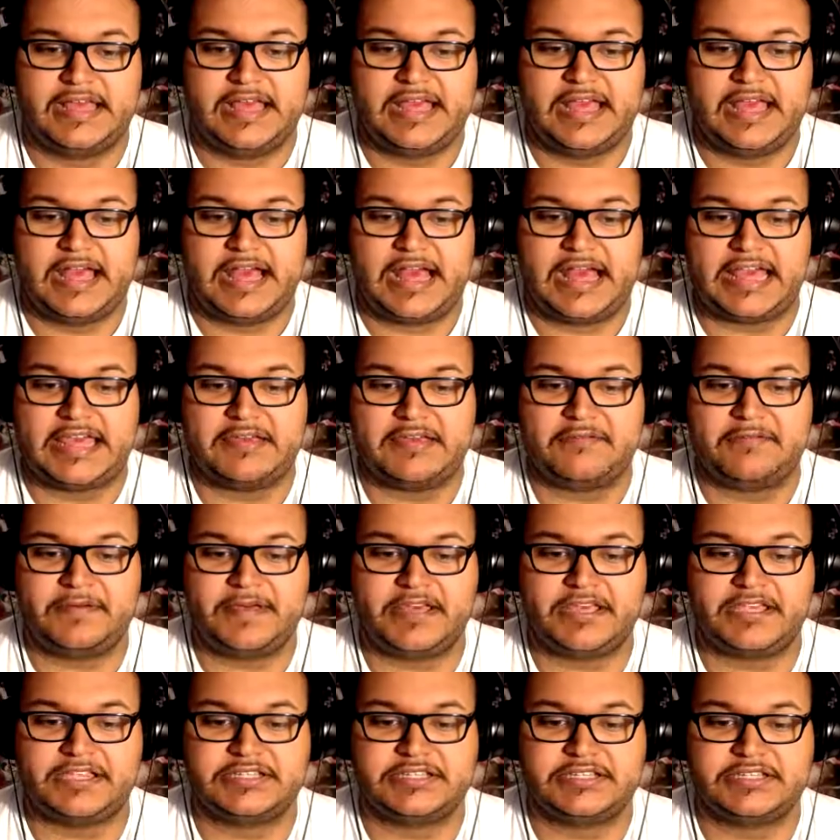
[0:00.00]
I
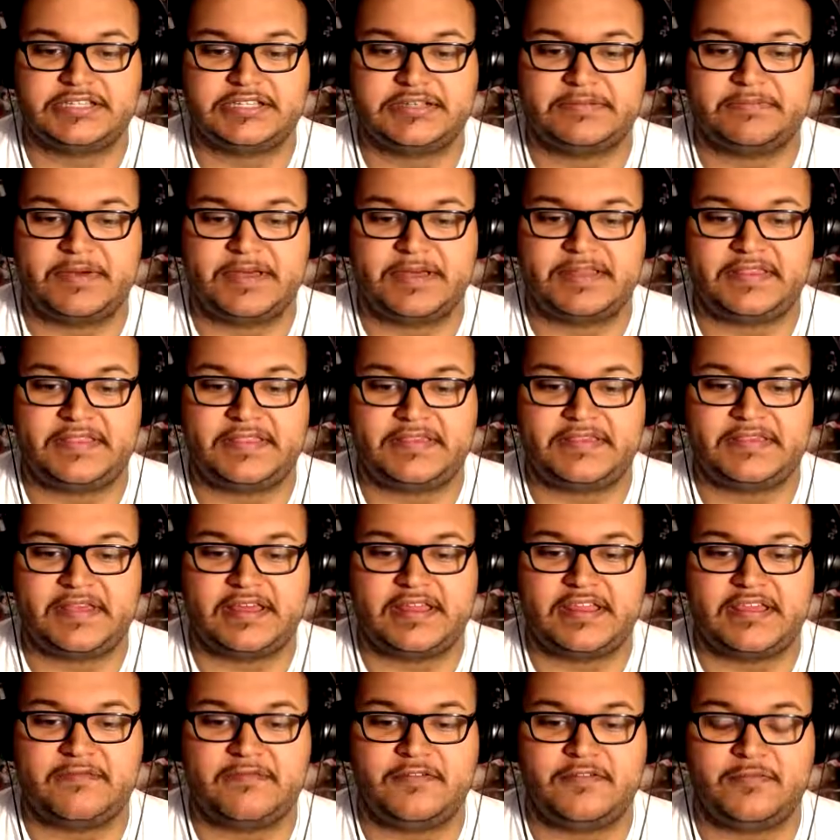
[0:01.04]
wish, but the
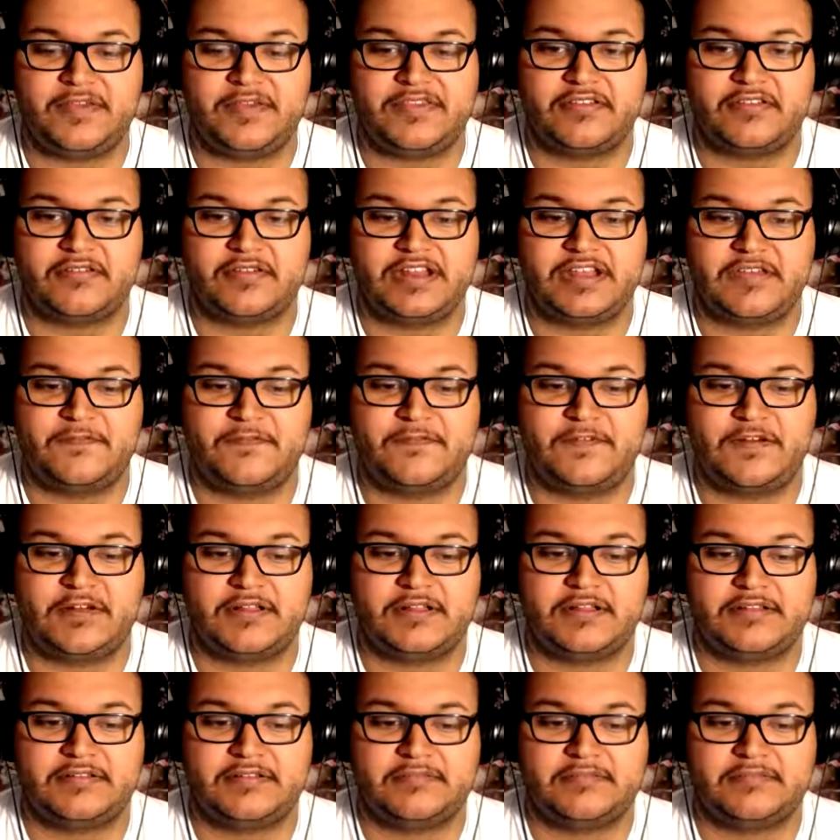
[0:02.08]
study room is already full.